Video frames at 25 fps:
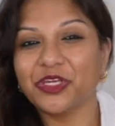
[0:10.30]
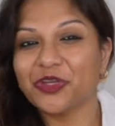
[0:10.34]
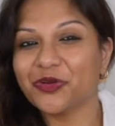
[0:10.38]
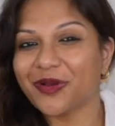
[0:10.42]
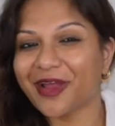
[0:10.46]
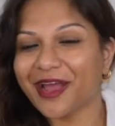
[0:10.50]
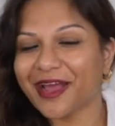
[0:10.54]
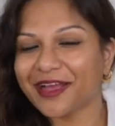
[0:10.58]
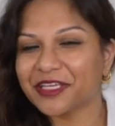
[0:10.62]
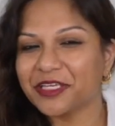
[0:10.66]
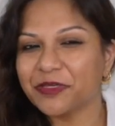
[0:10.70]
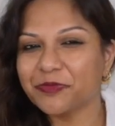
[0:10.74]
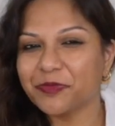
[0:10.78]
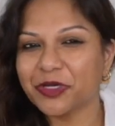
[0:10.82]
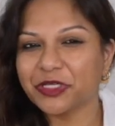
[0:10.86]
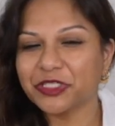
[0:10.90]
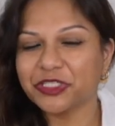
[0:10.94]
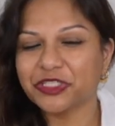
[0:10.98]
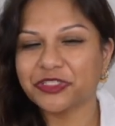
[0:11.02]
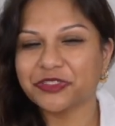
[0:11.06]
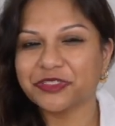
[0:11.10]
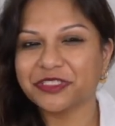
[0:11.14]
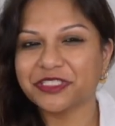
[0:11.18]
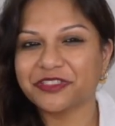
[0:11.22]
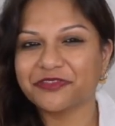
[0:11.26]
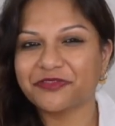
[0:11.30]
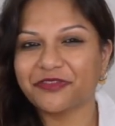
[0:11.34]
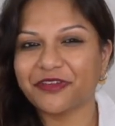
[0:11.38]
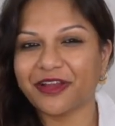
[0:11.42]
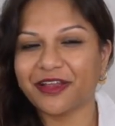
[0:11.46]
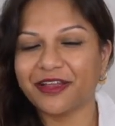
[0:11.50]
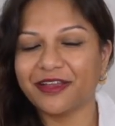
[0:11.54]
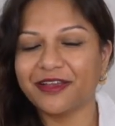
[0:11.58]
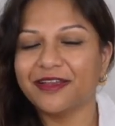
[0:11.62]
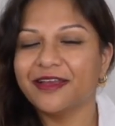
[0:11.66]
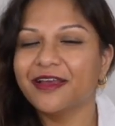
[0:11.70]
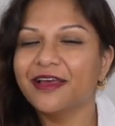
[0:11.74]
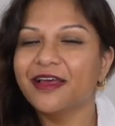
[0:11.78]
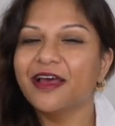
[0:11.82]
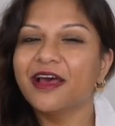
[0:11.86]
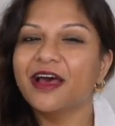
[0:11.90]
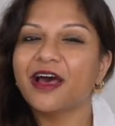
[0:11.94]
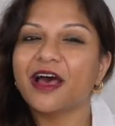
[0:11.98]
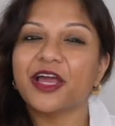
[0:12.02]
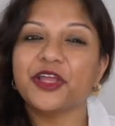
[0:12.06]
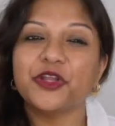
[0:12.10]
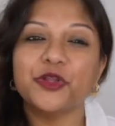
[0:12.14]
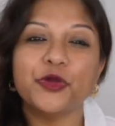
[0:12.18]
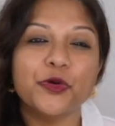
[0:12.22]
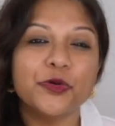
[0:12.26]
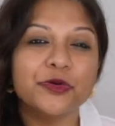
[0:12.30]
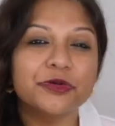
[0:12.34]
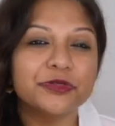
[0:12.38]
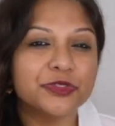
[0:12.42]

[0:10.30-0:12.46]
your acupuncturist friend. I know